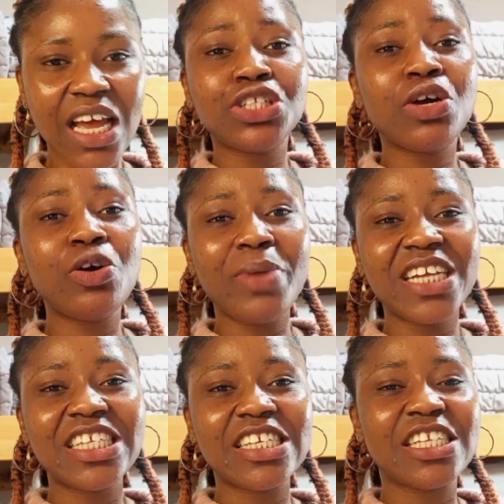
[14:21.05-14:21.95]
The
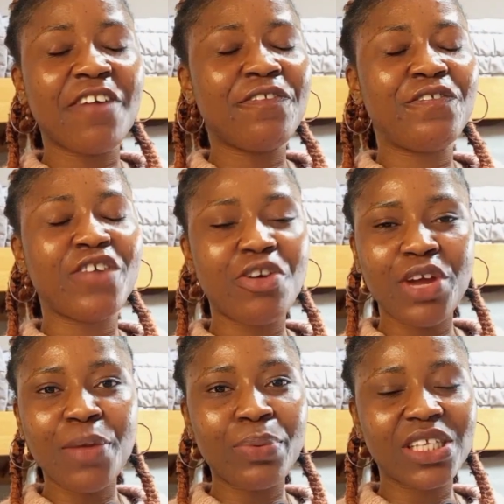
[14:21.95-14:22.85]
document is a
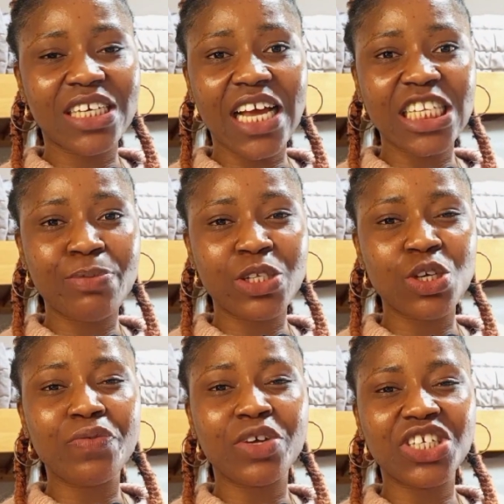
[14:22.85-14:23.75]
very important aspect
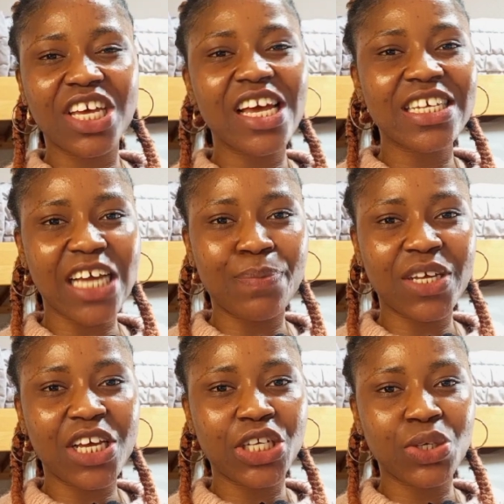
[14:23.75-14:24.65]
of your GKS
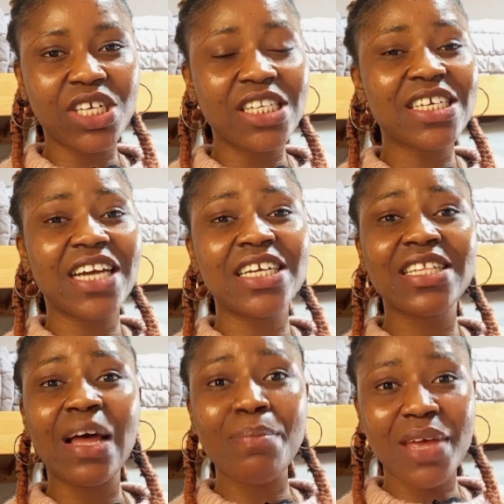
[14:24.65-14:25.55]
application. It can
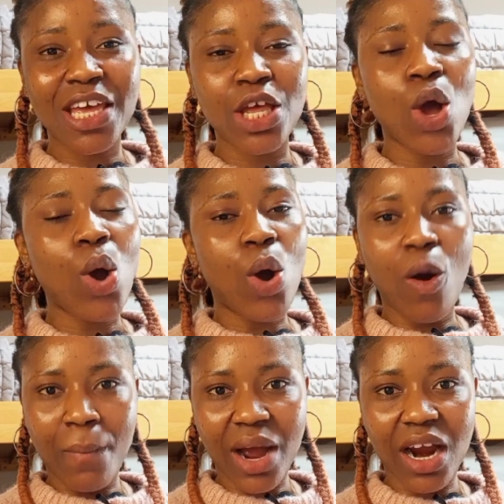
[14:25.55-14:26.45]
either make
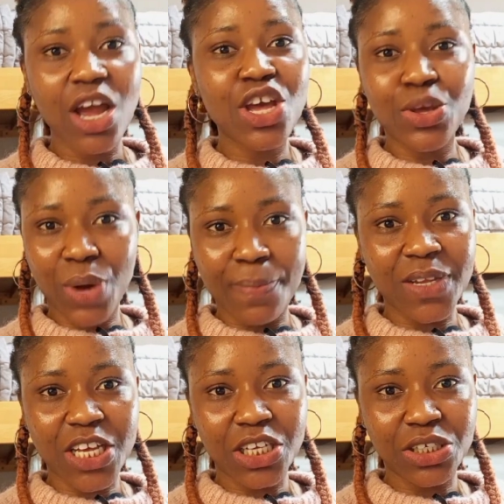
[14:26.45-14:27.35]
or mar your
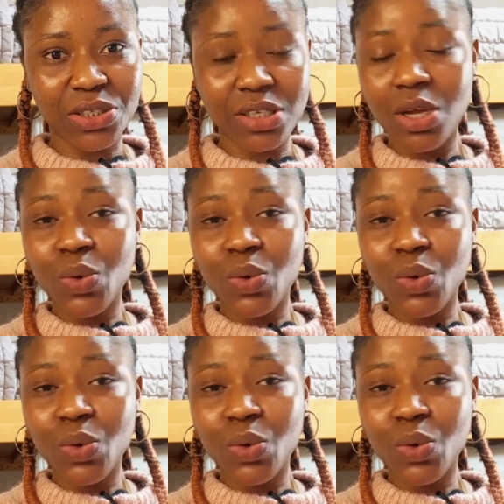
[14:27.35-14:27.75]
application.